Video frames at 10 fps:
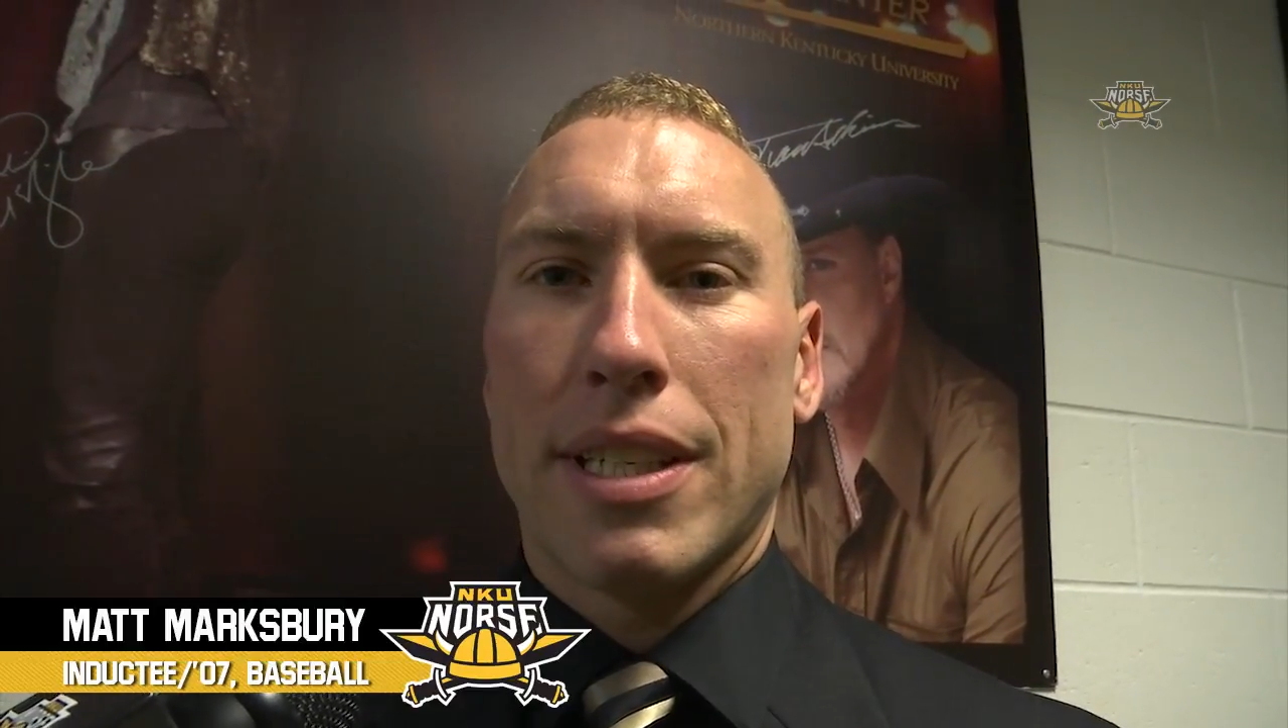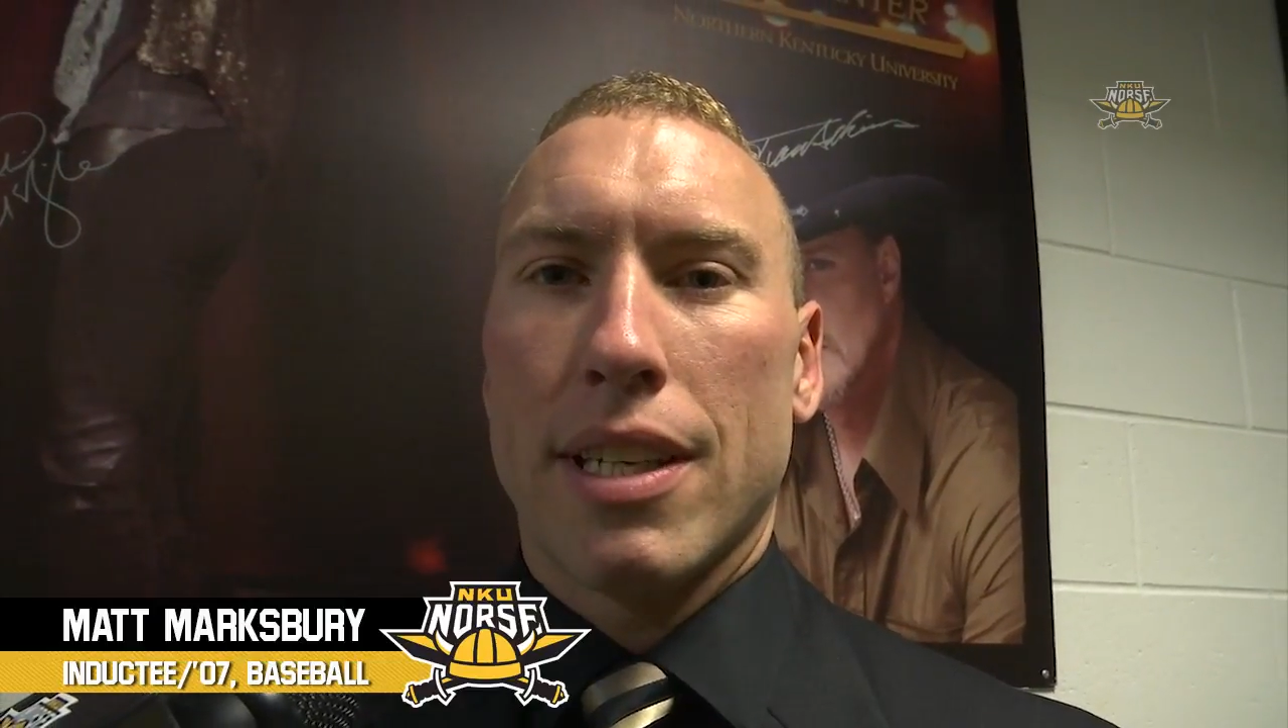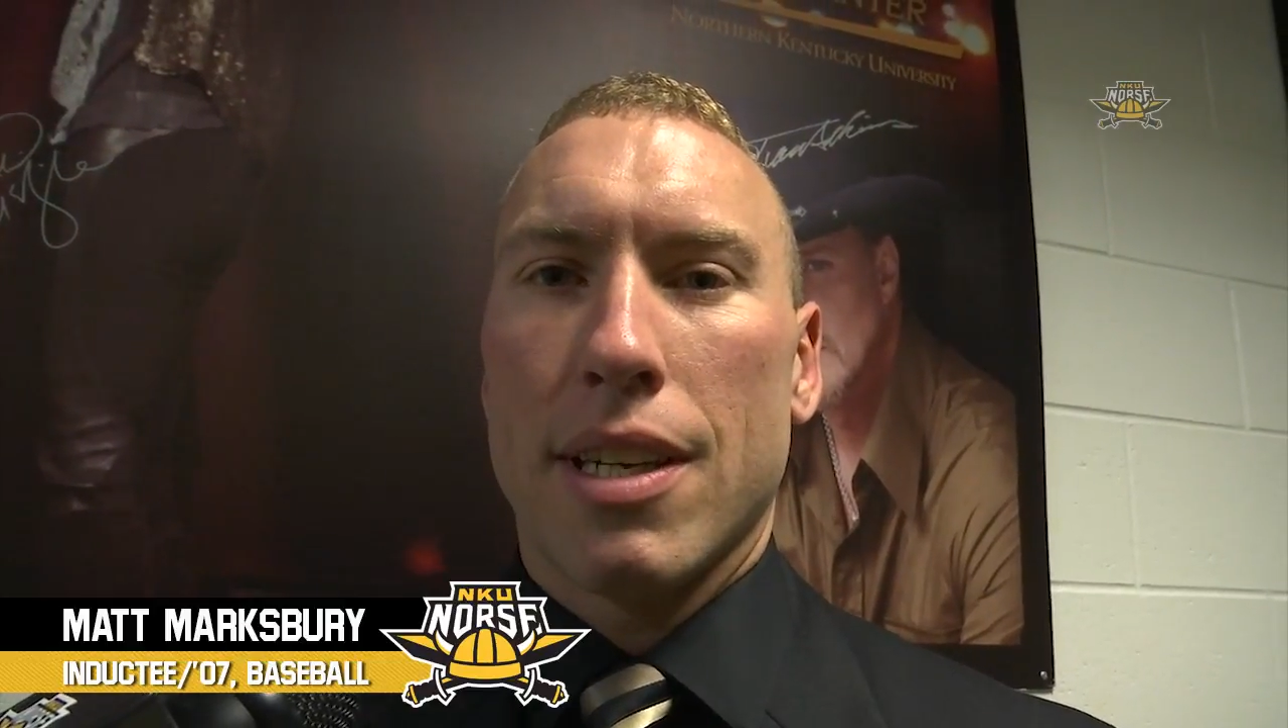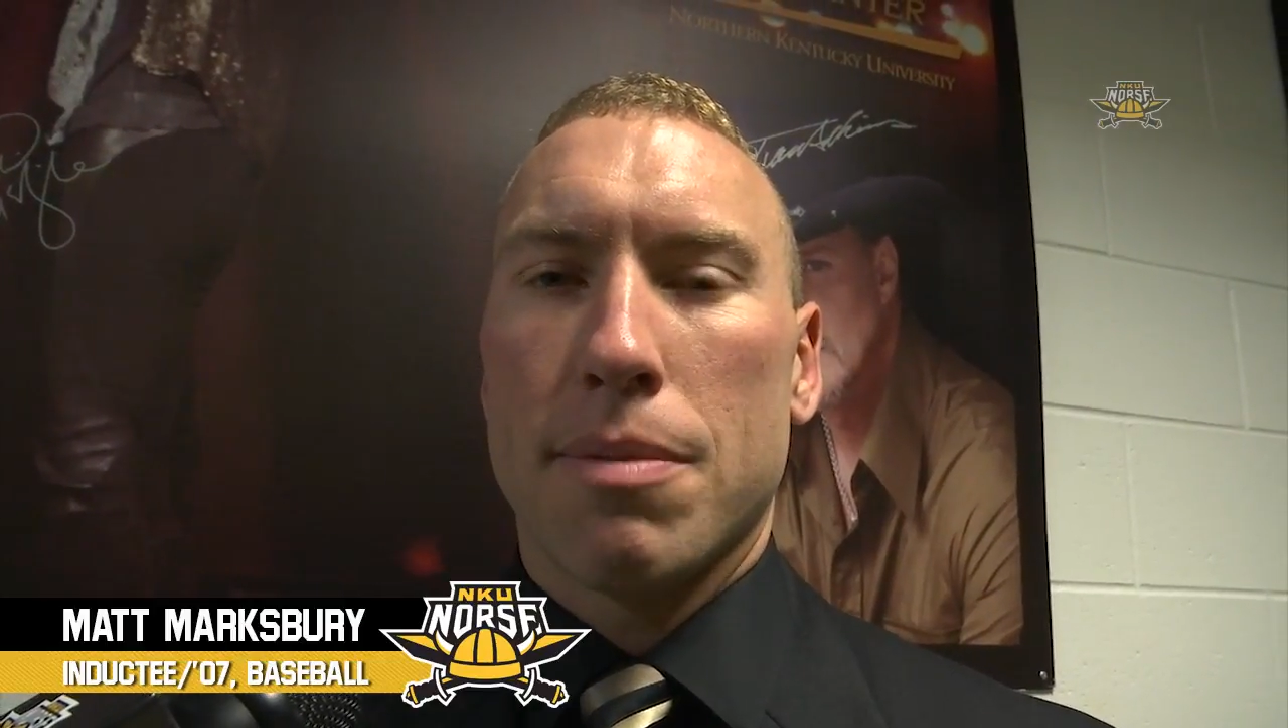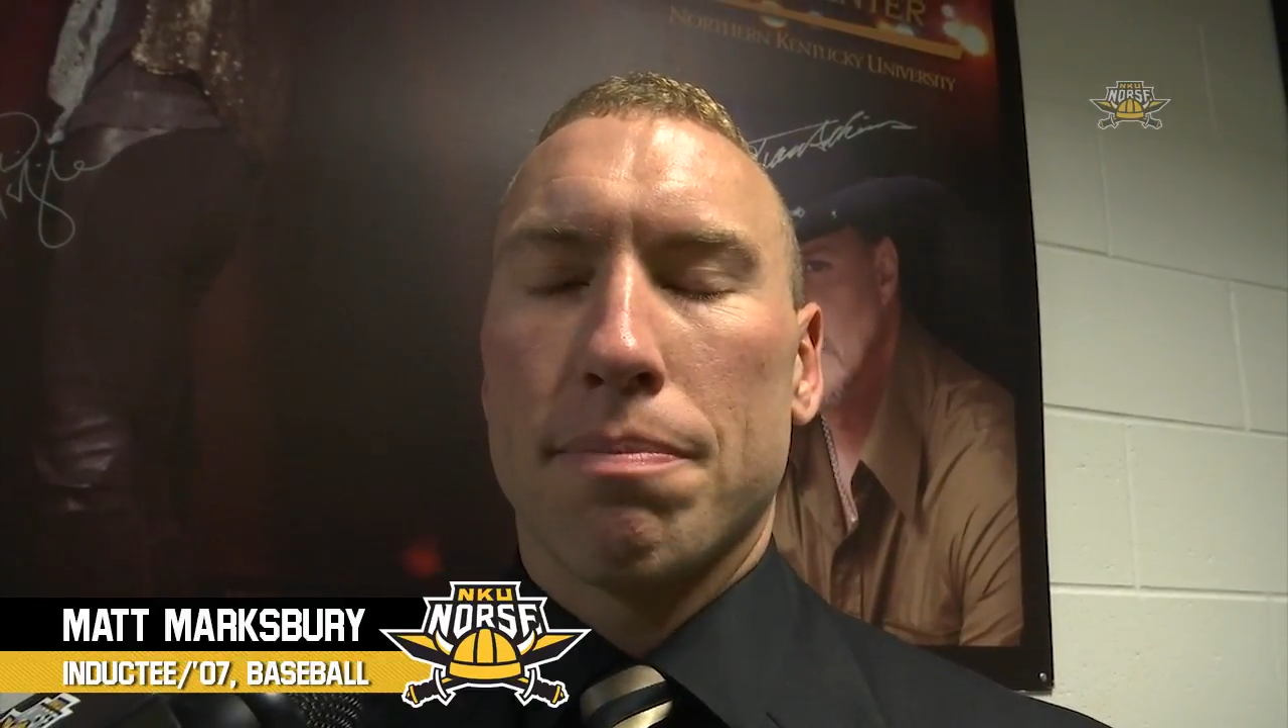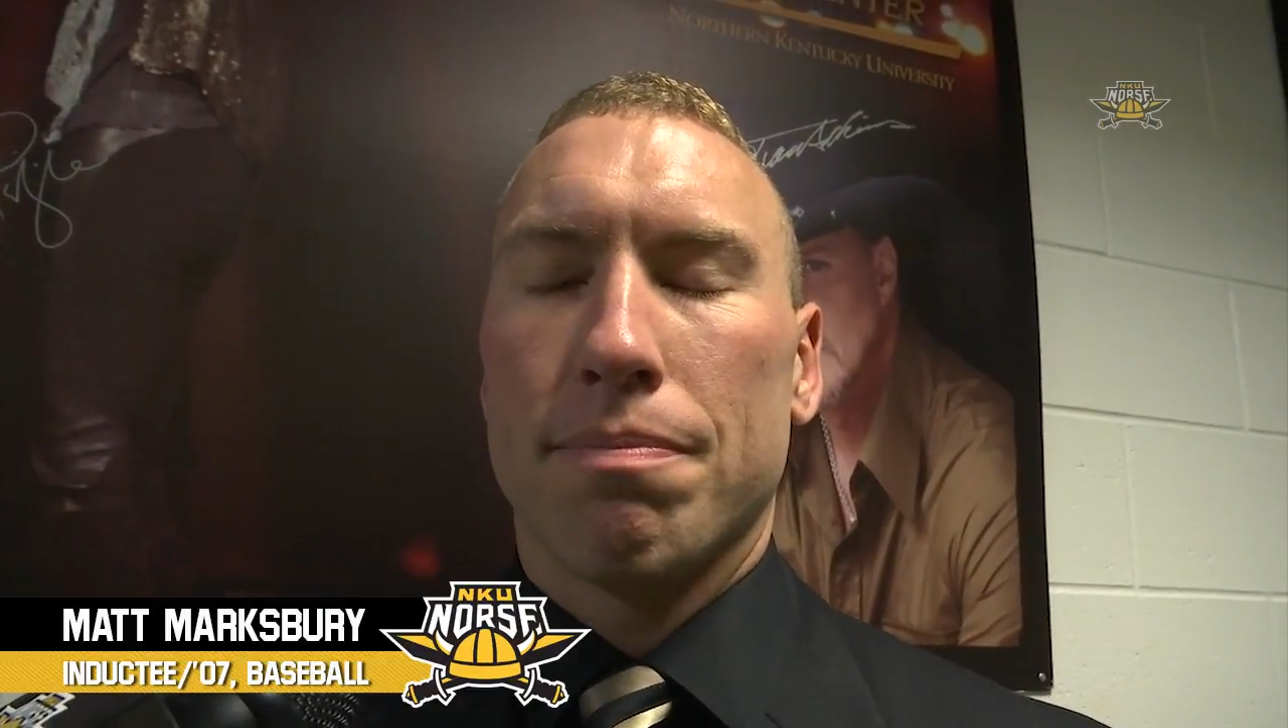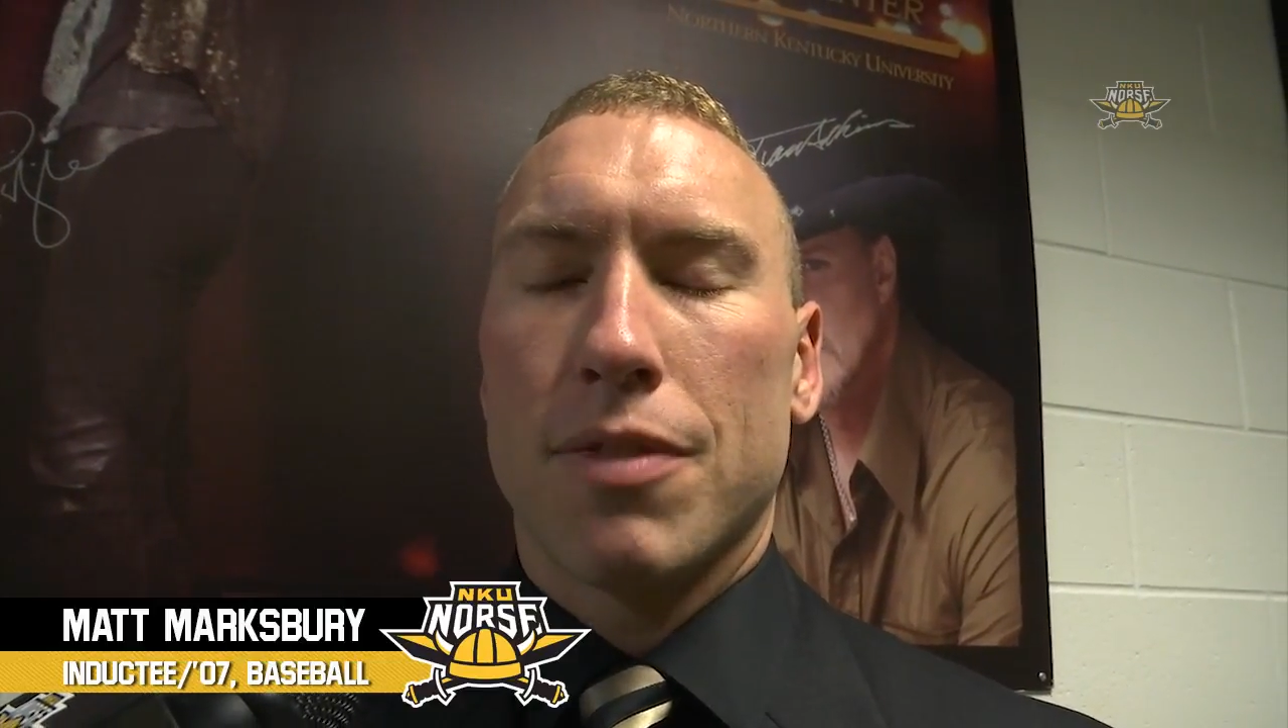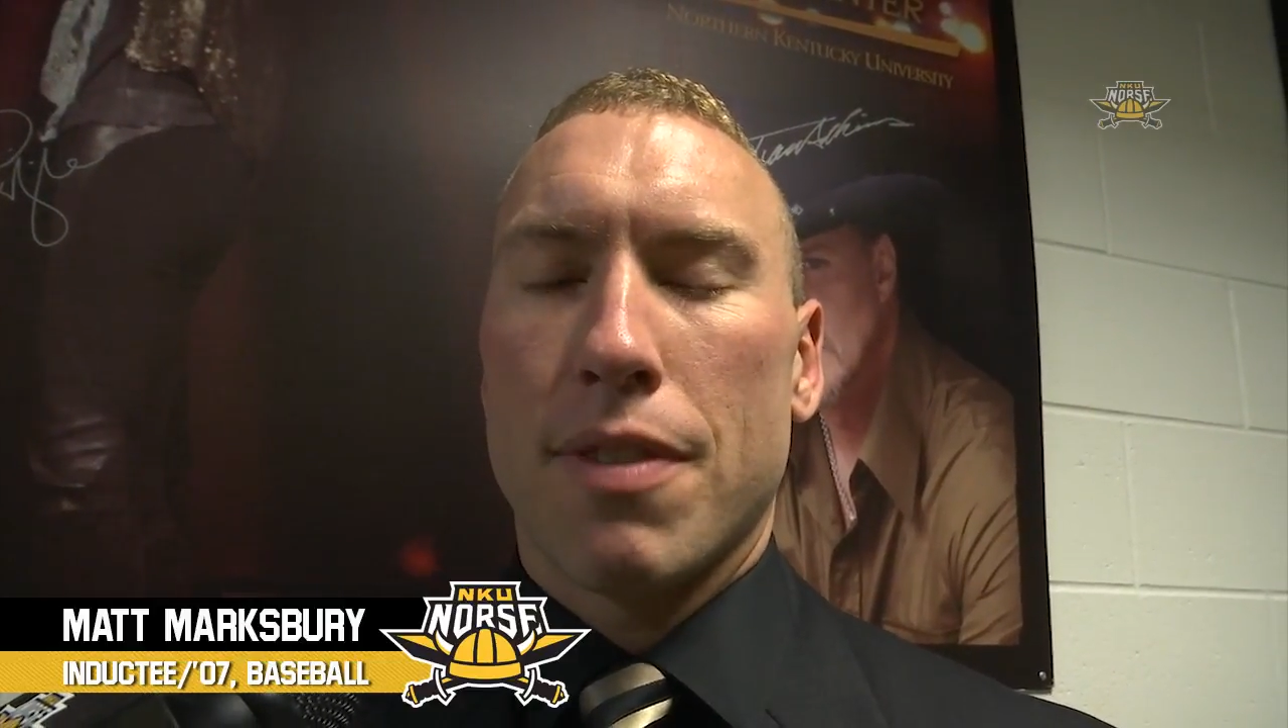It's